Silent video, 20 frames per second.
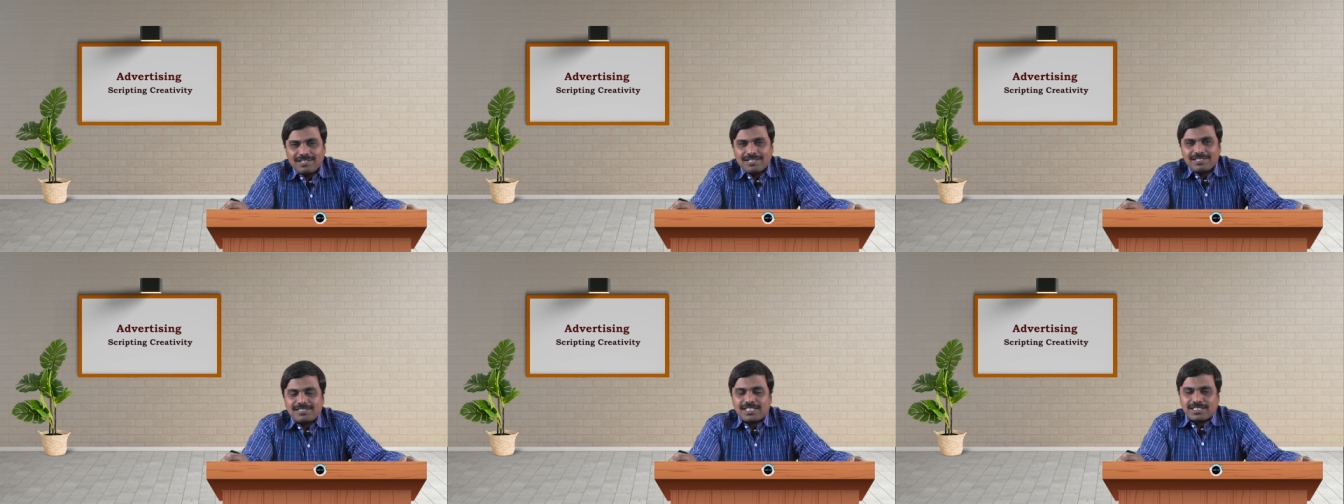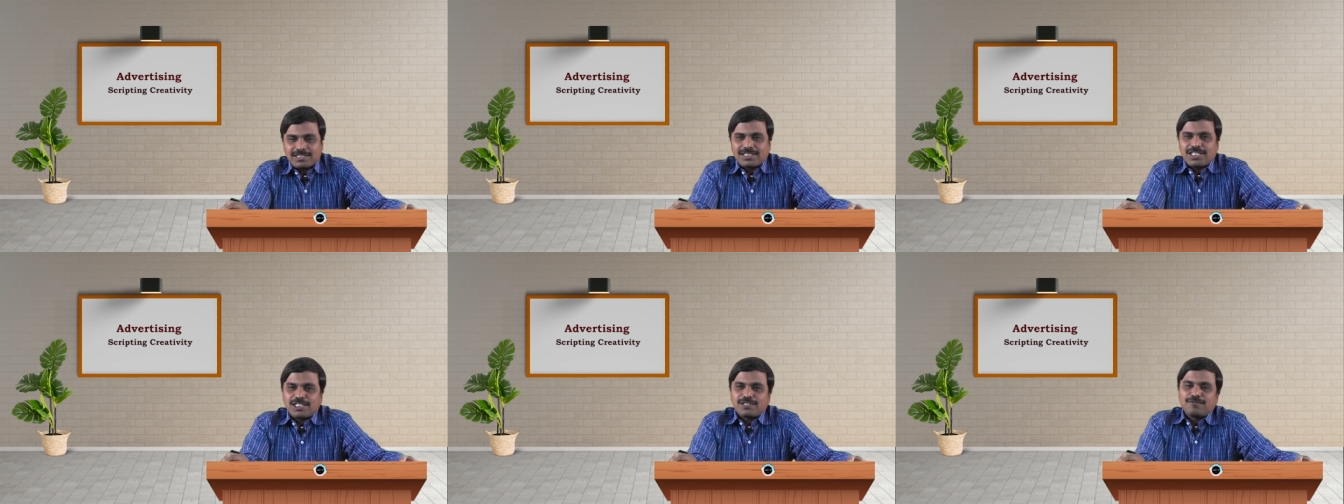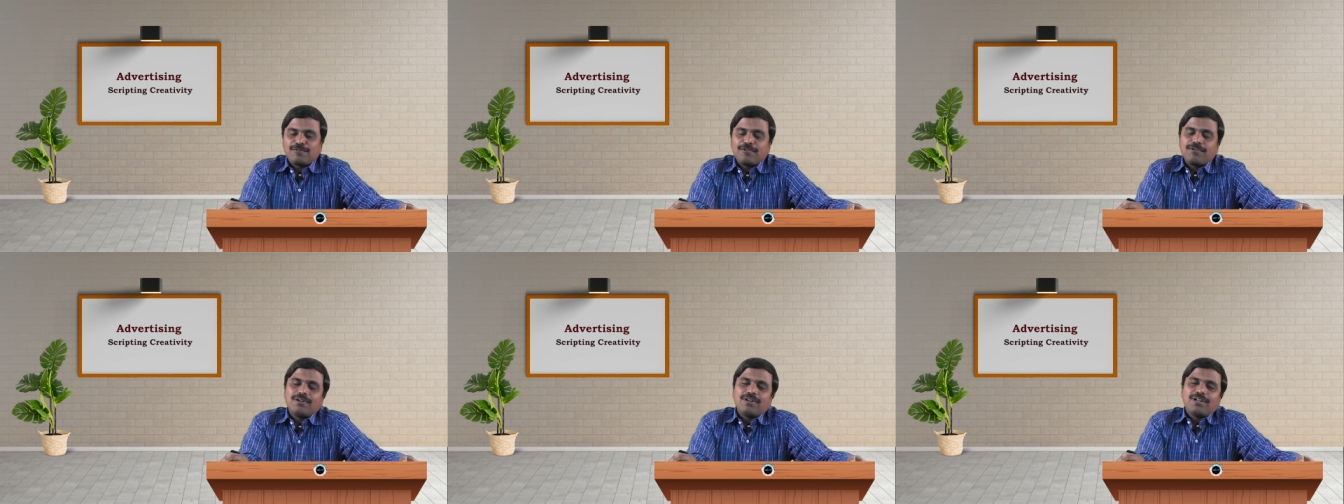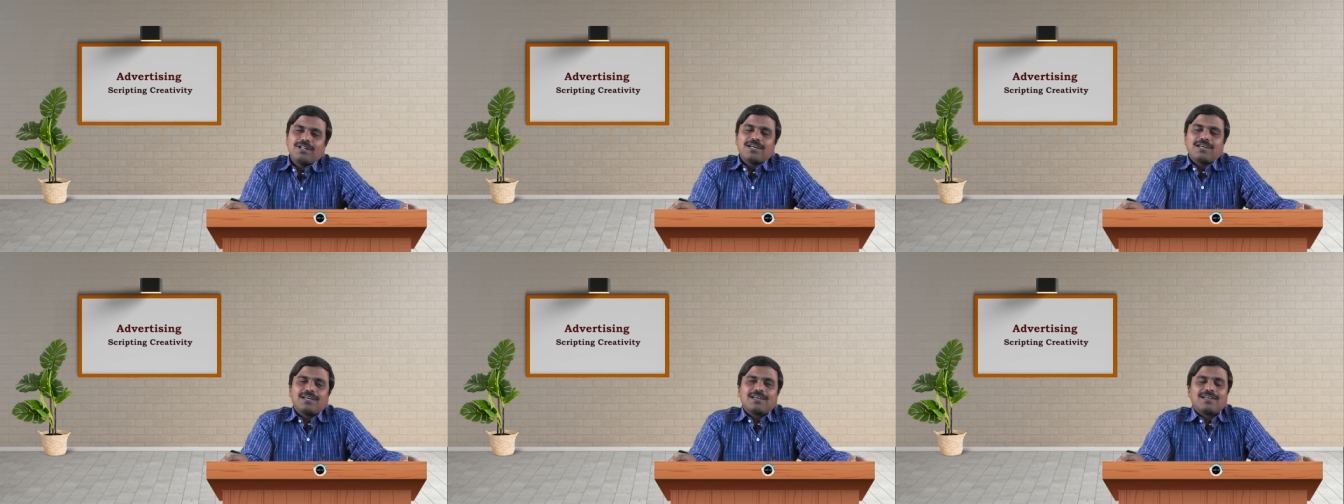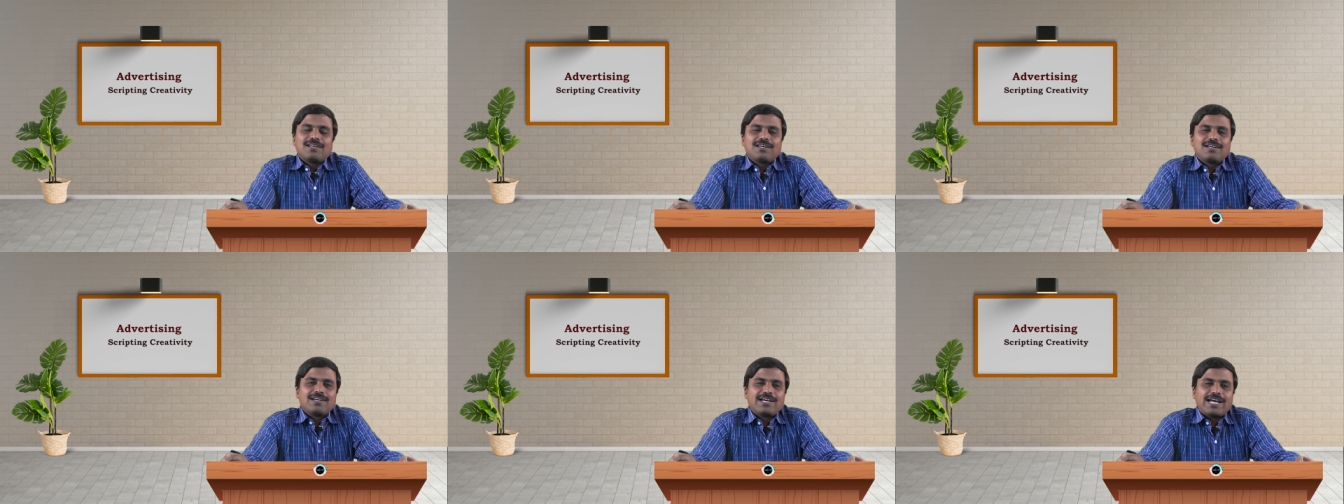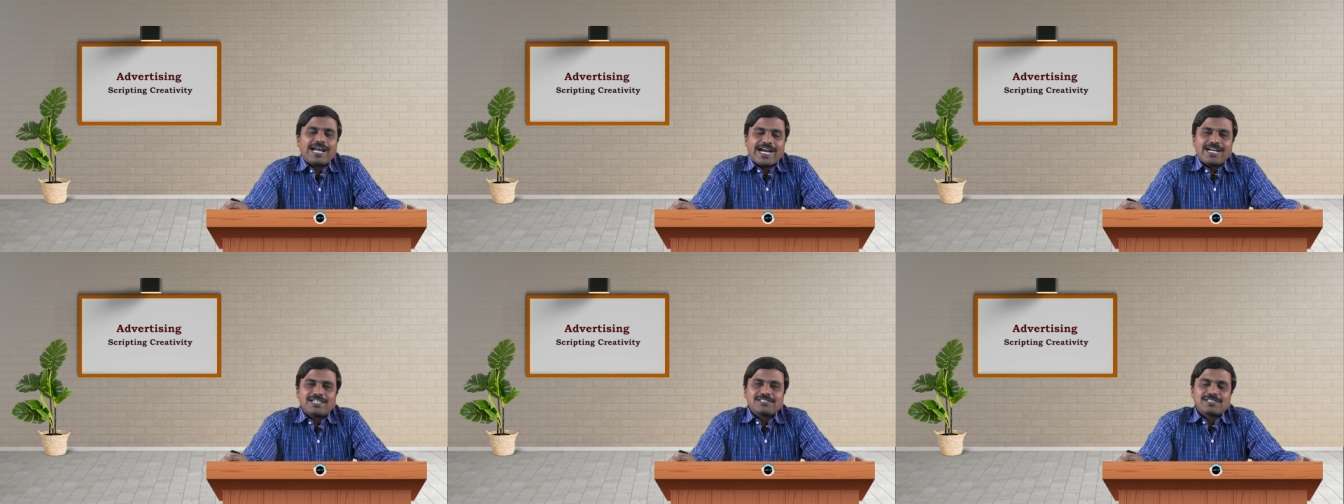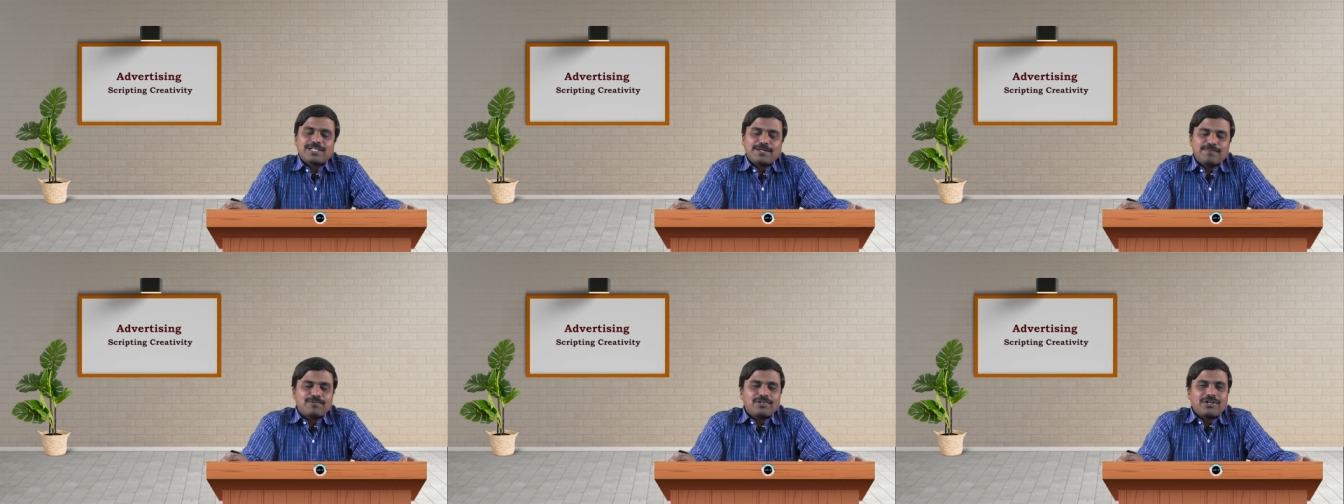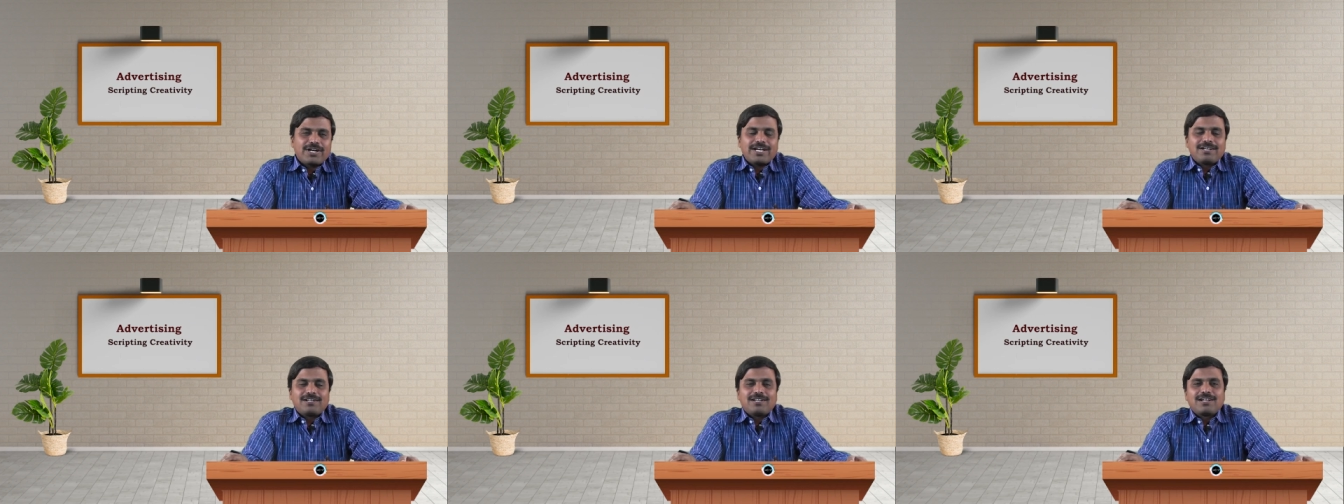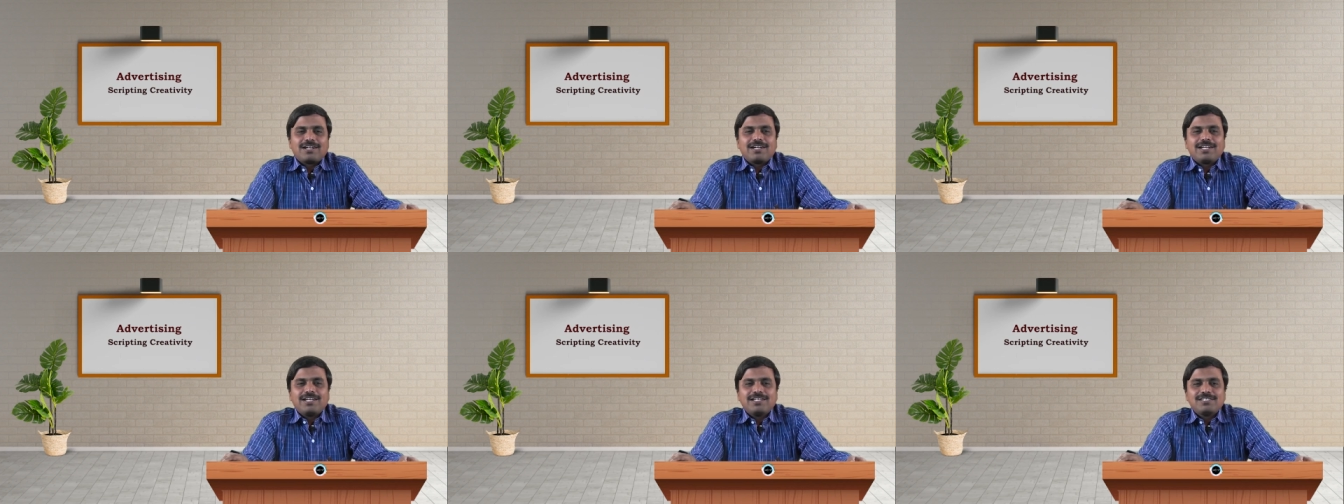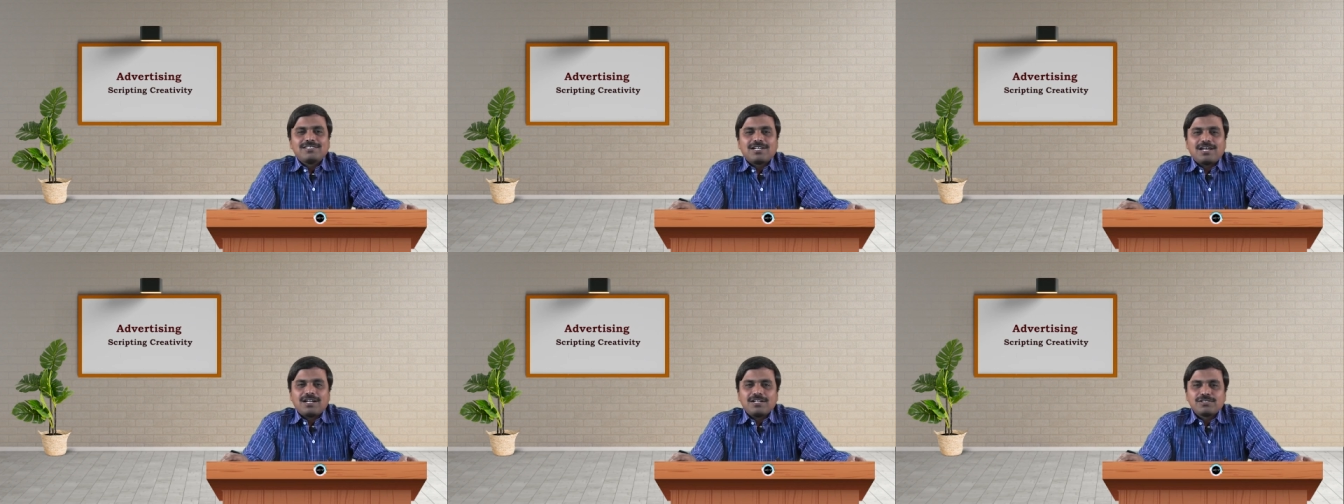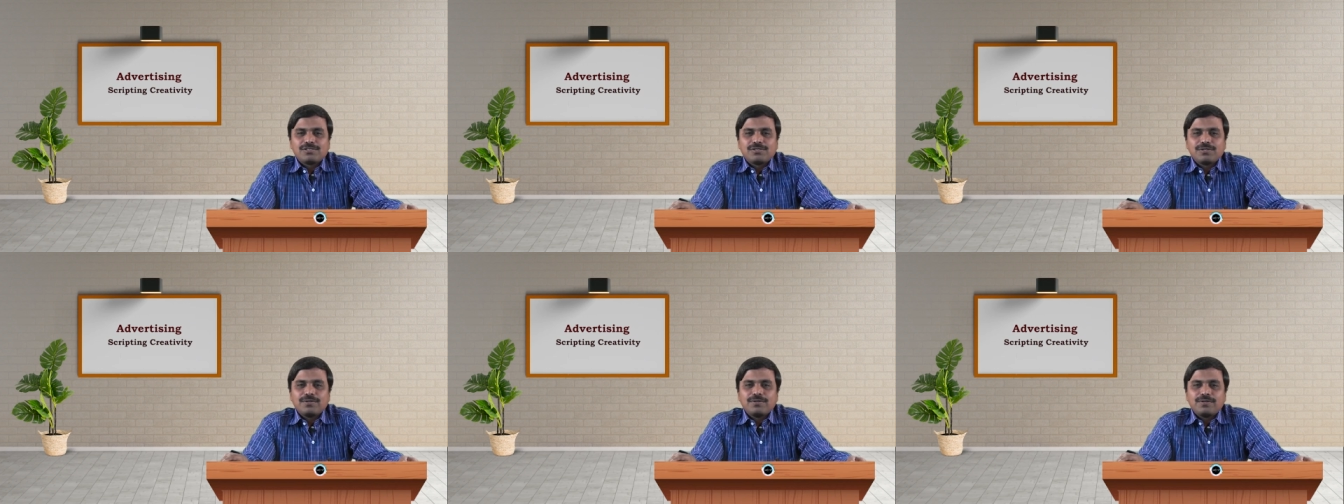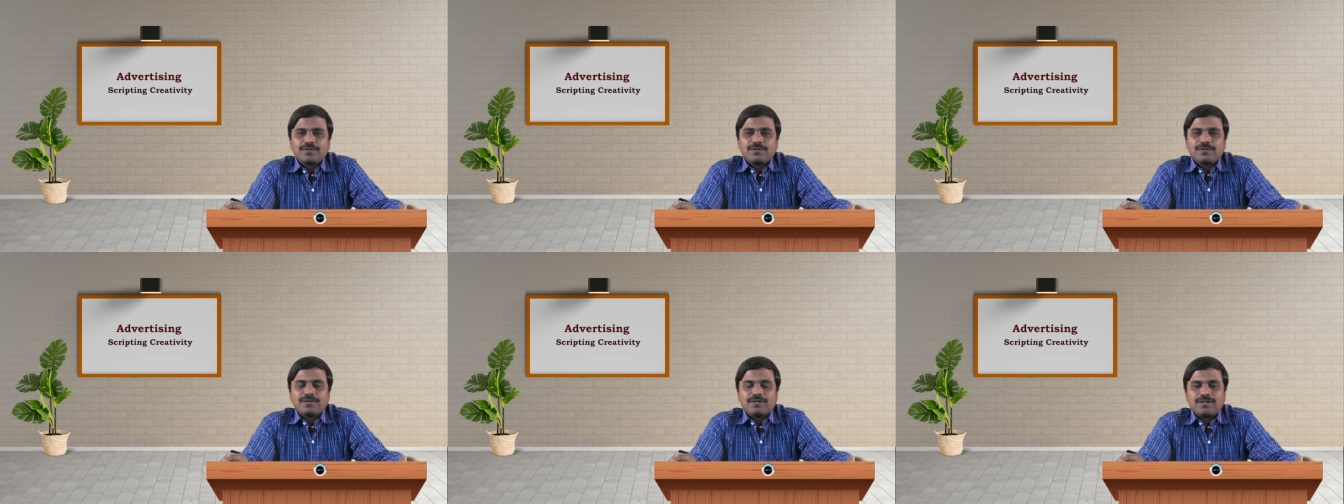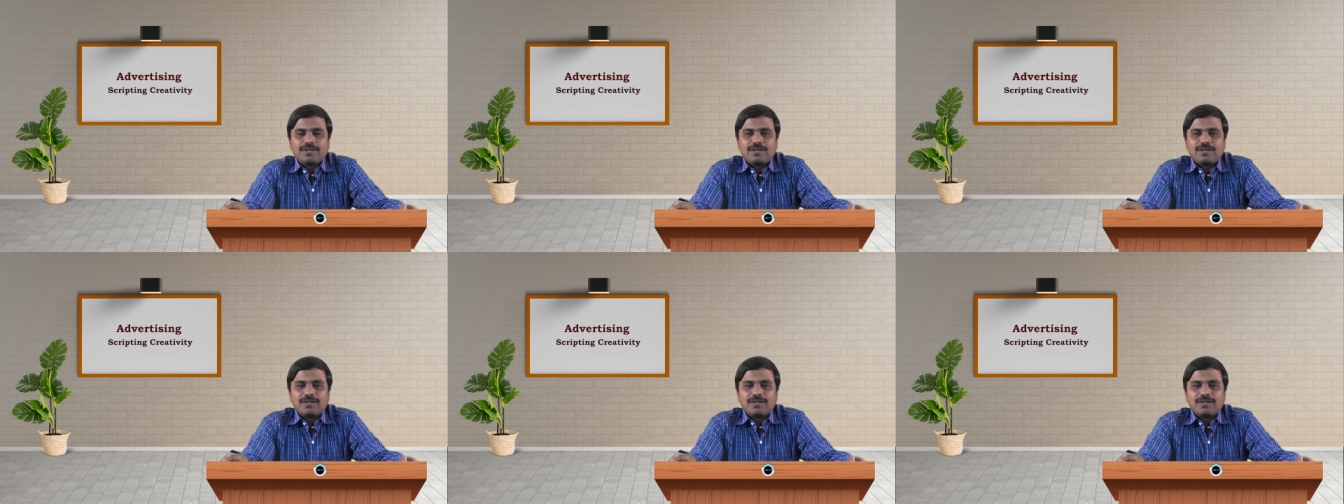successful ad script writer, he is also